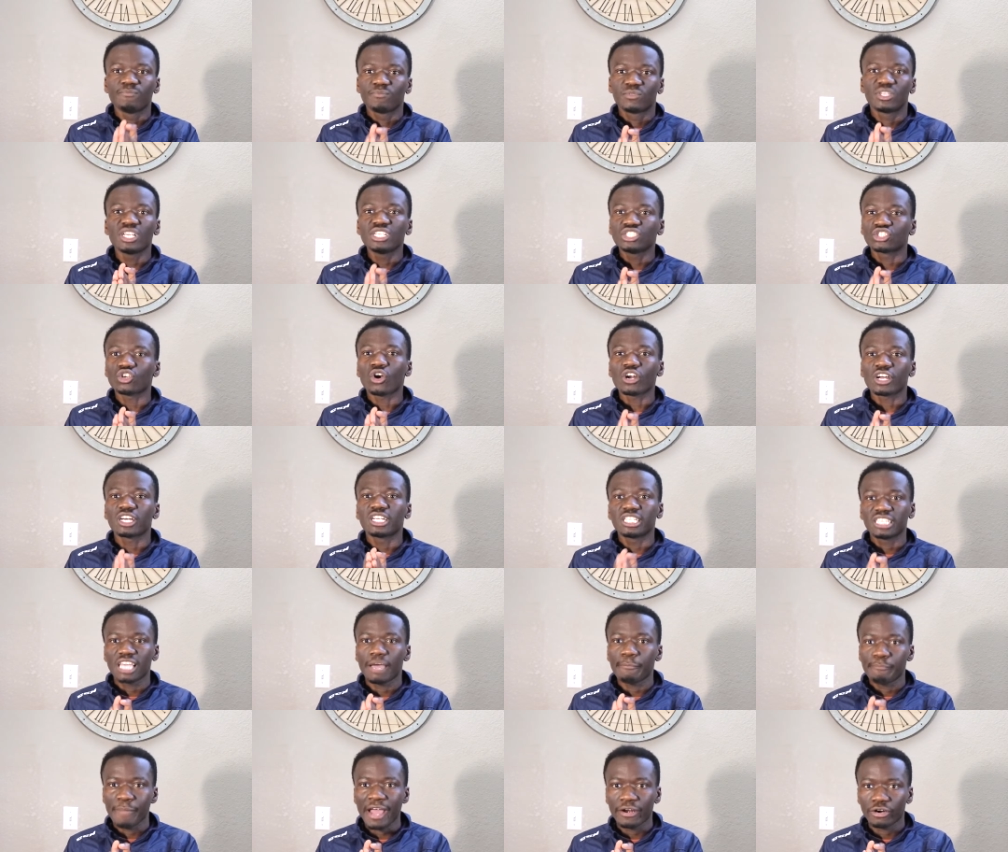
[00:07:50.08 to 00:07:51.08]
things aren't gonna
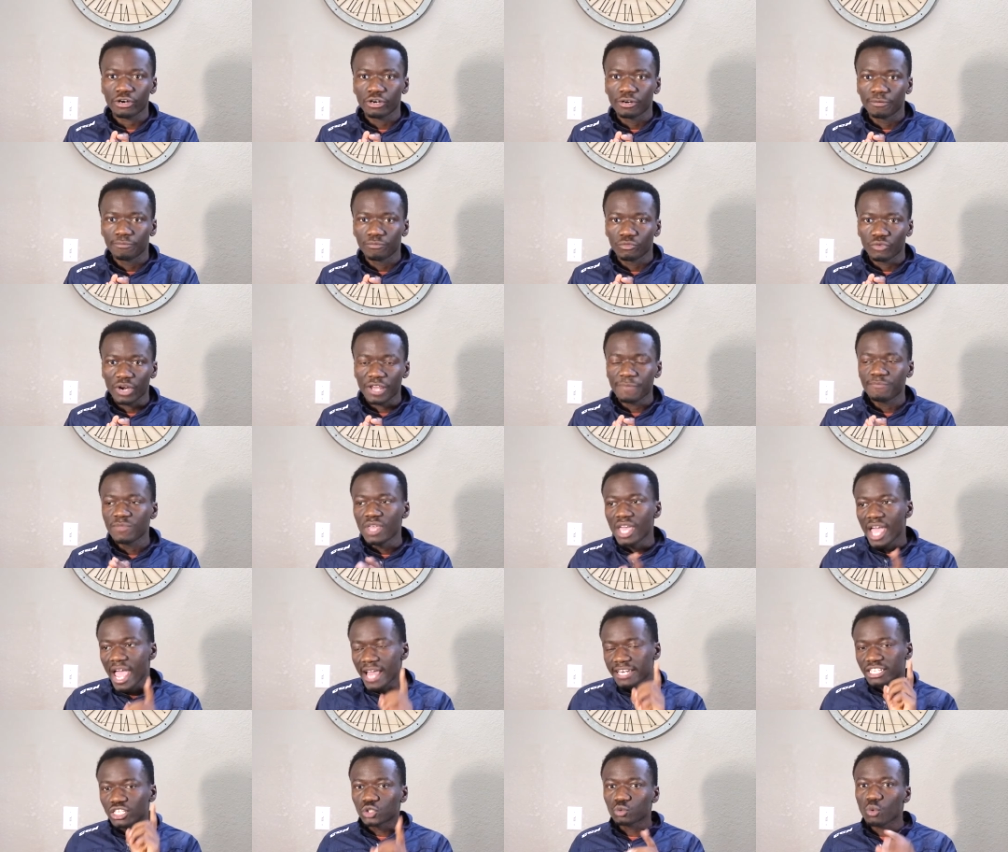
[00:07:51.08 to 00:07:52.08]
get better, right?
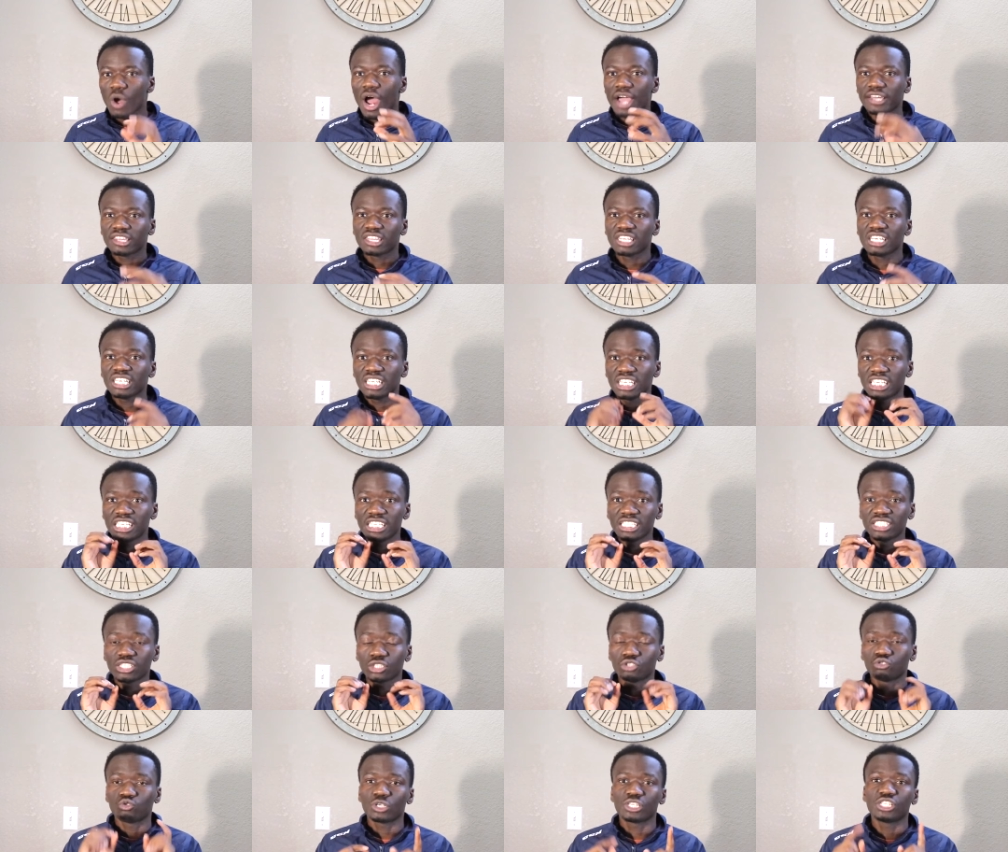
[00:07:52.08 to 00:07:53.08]
And here's why I think he's
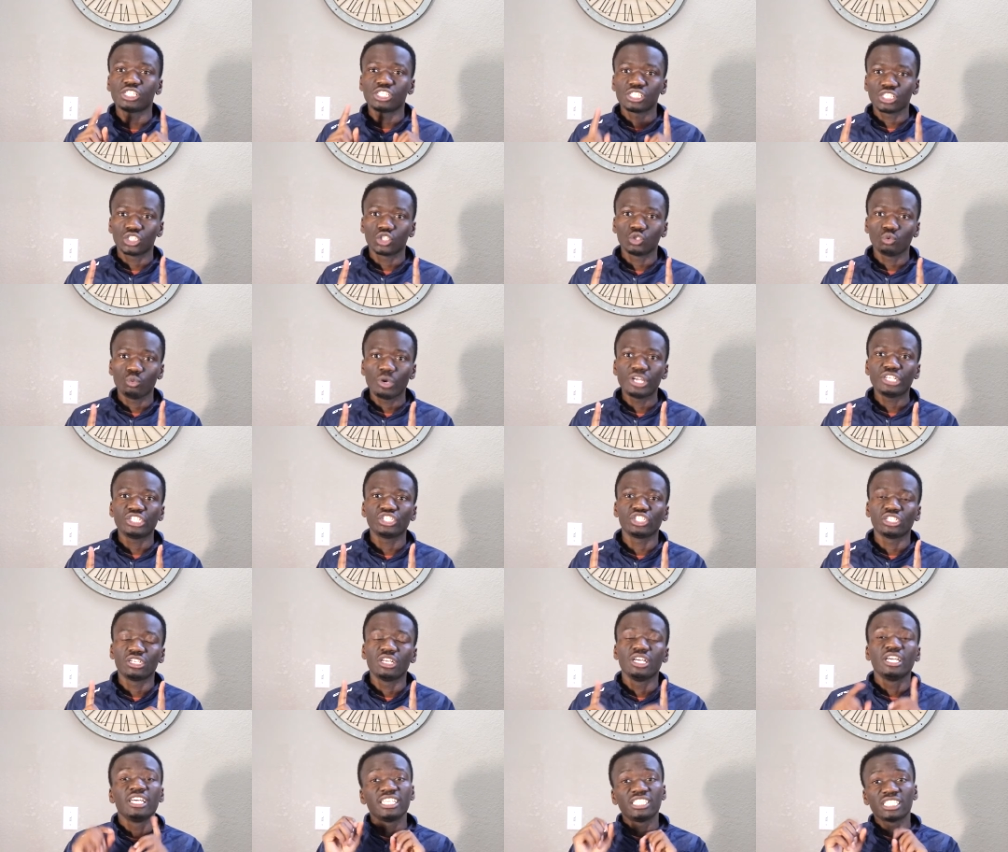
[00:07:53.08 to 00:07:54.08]
a tricky
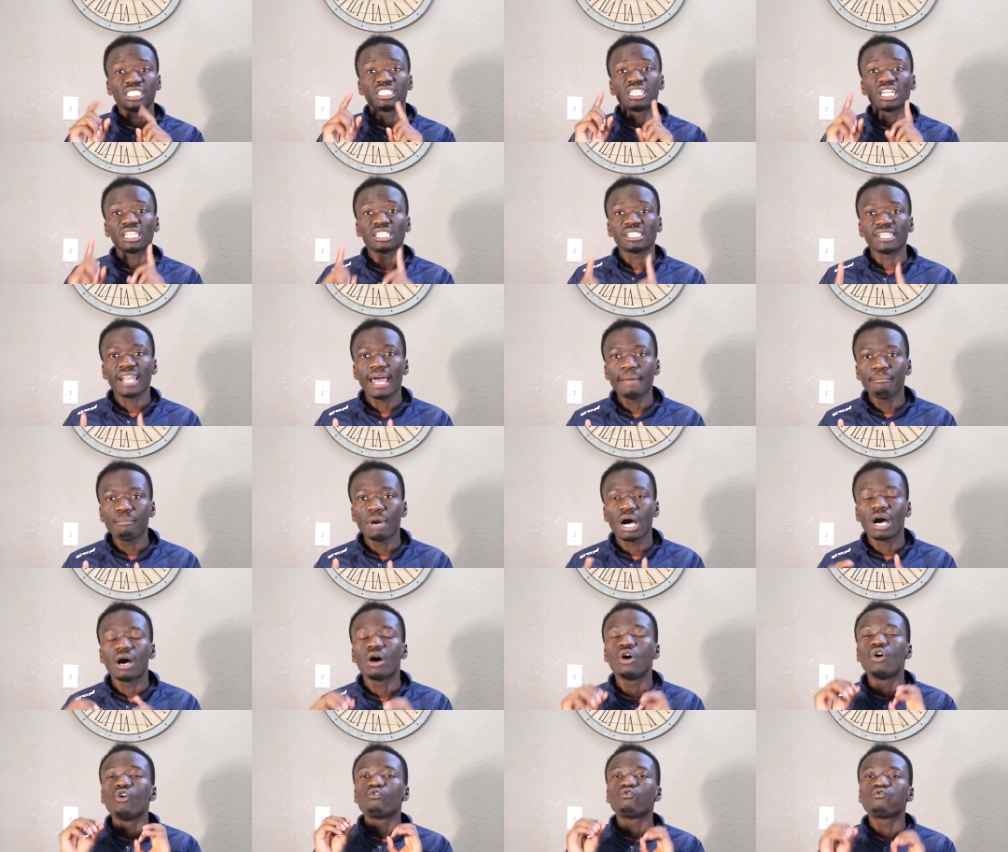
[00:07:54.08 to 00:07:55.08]
situation. He's a
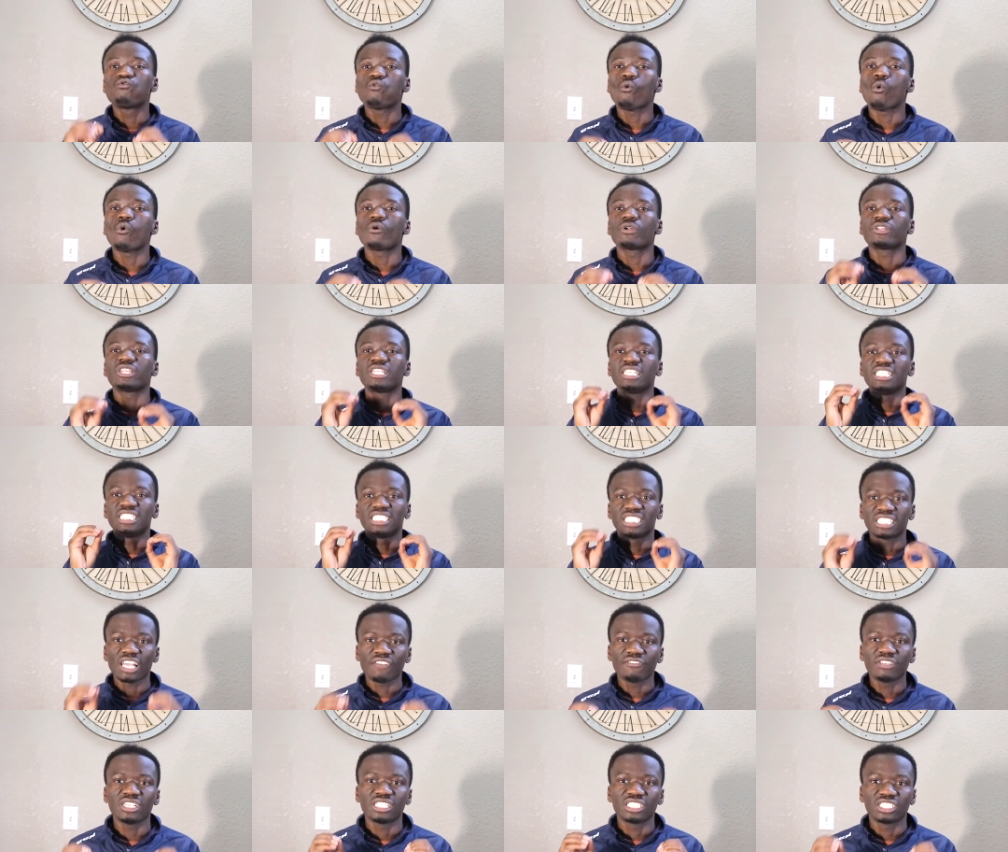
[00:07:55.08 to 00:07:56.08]
dilemma for the
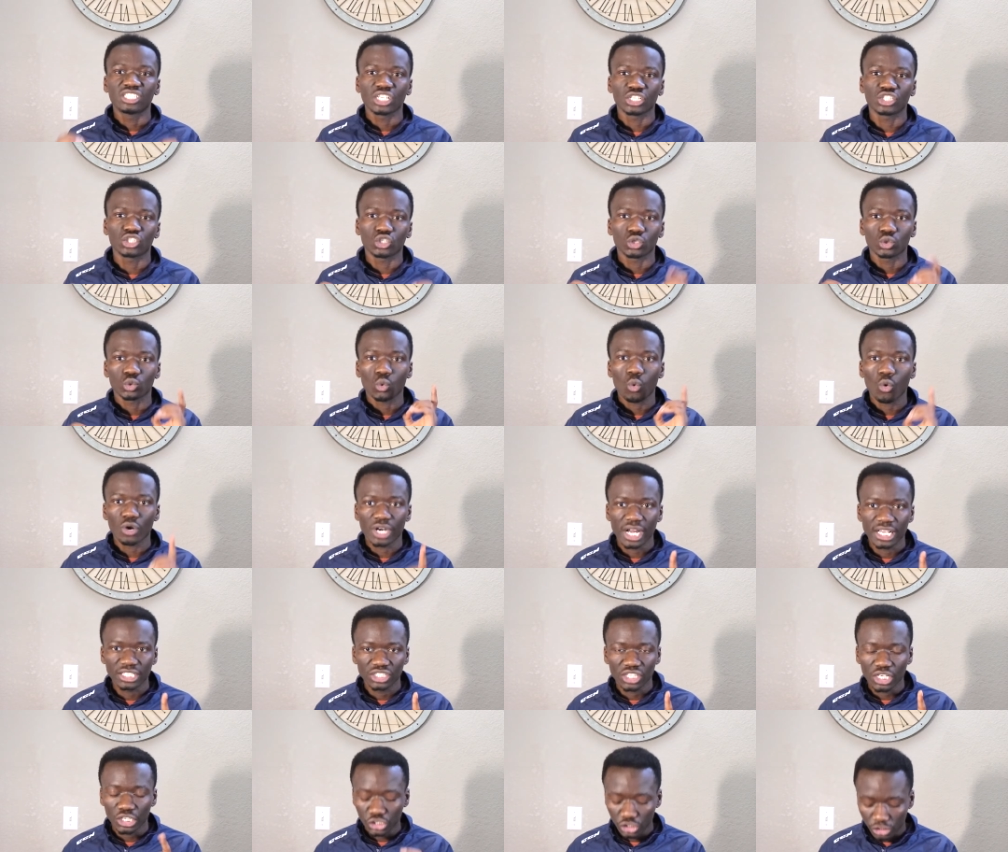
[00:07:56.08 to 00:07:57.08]
76ers
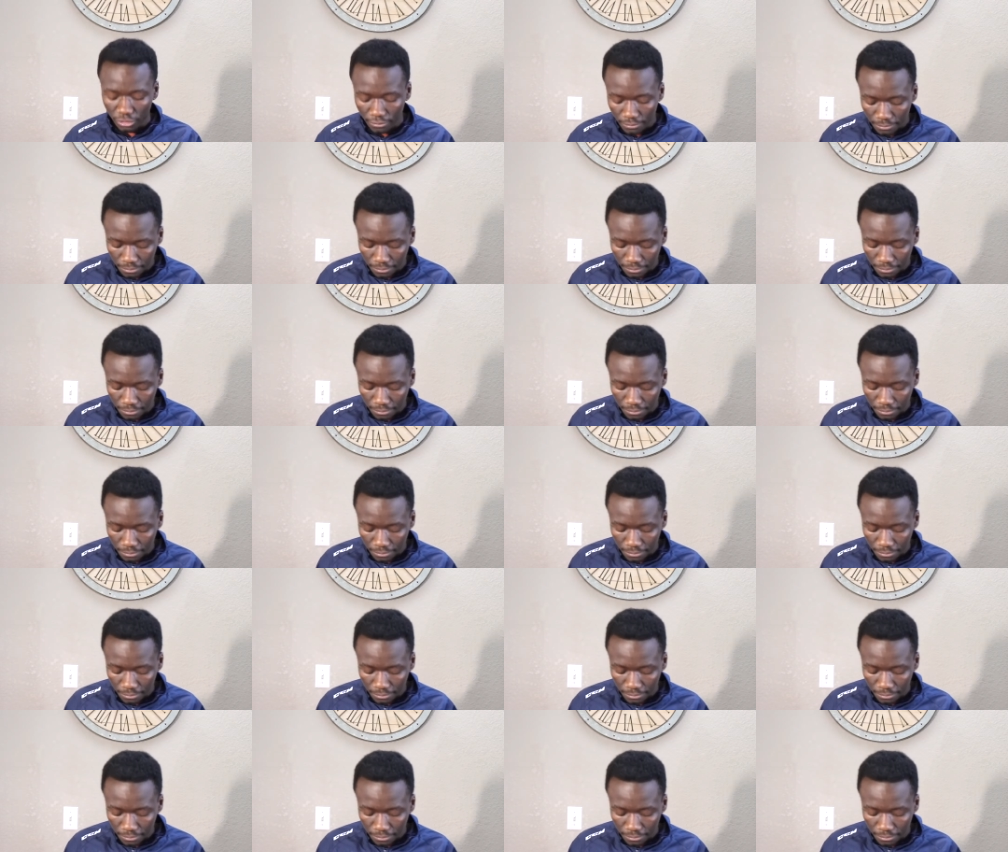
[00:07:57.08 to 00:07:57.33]
organization.